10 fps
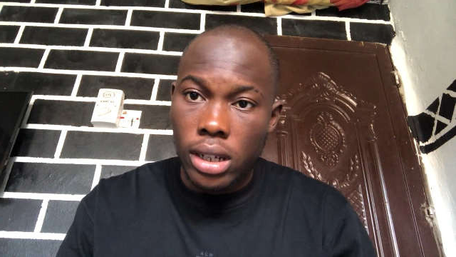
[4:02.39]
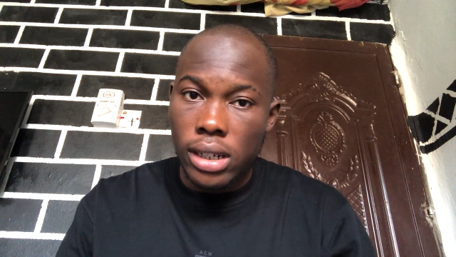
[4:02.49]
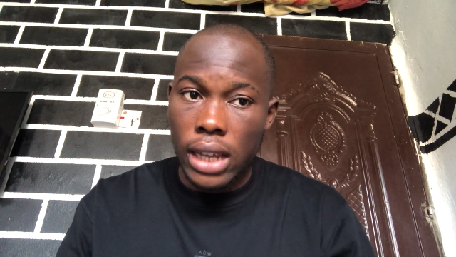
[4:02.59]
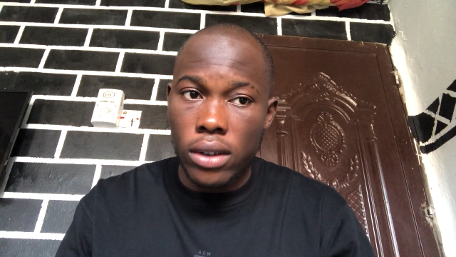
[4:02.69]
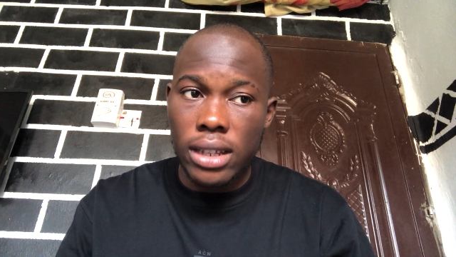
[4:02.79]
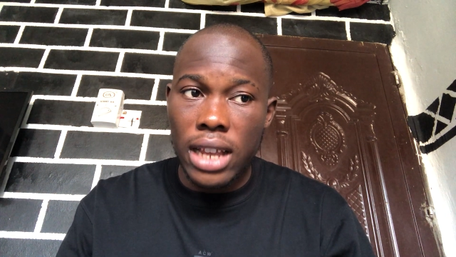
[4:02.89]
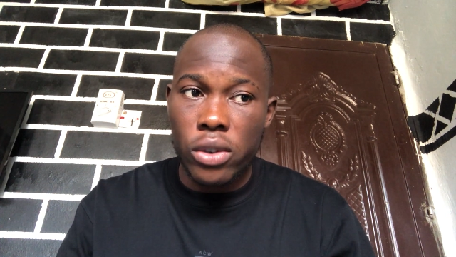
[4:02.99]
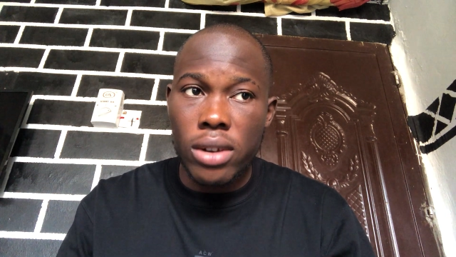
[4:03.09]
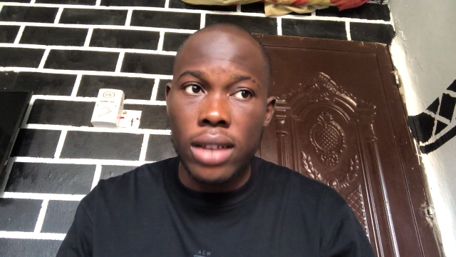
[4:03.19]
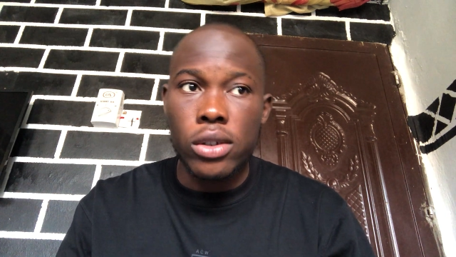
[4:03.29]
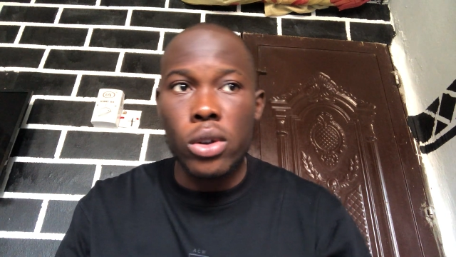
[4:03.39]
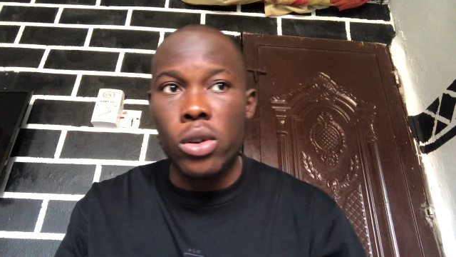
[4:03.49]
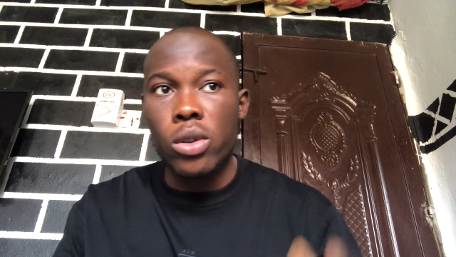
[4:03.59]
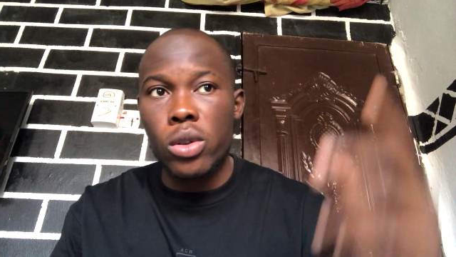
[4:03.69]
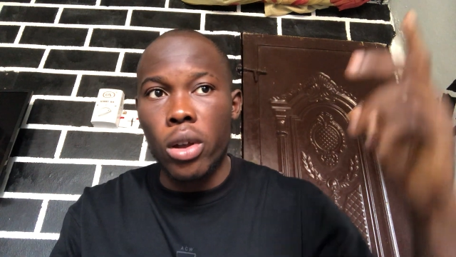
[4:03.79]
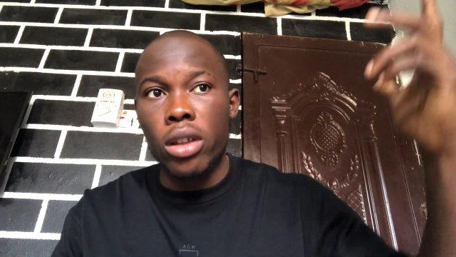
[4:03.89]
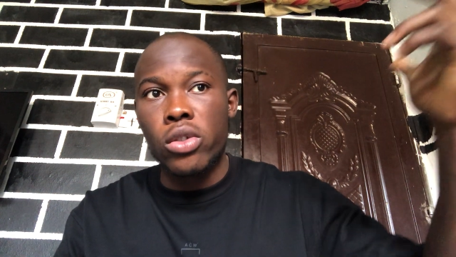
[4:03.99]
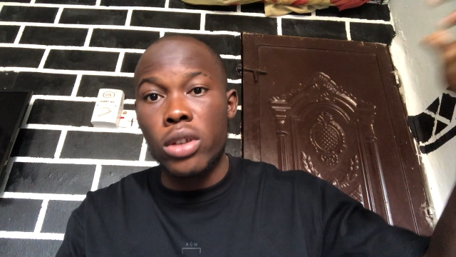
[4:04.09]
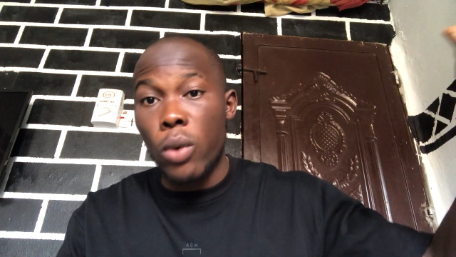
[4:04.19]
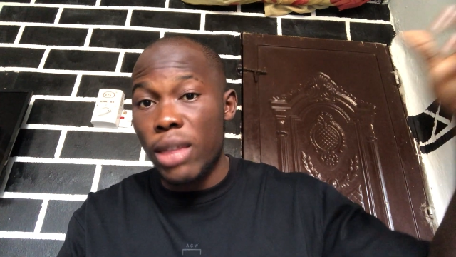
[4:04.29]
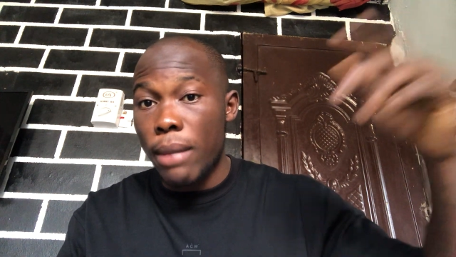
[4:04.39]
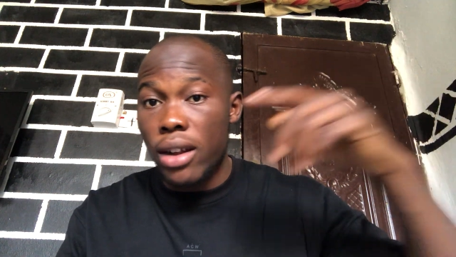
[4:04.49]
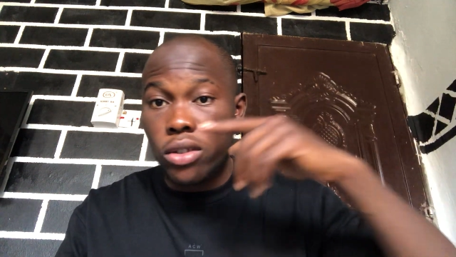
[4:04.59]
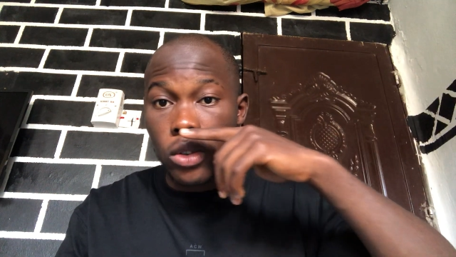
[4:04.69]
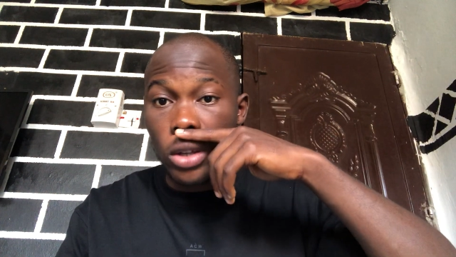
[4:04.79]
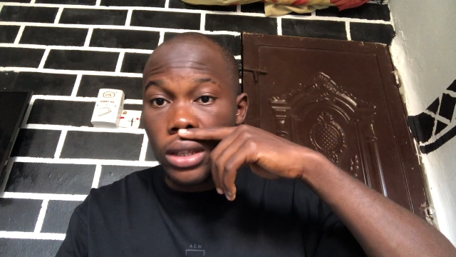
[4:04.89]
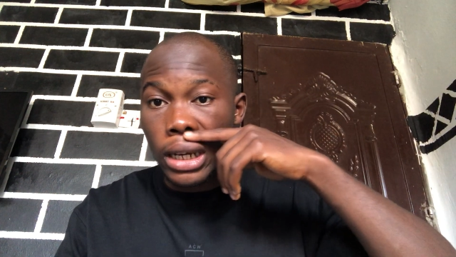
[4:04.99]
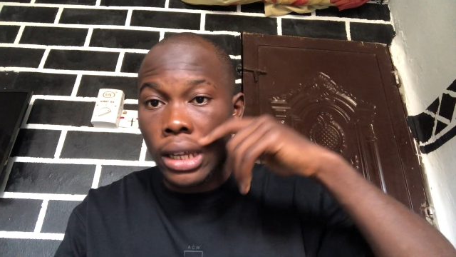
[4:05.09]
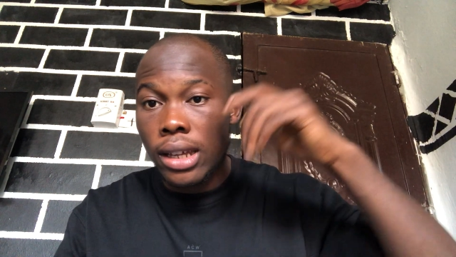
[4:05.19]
There's nothing as good as going to the white man's country,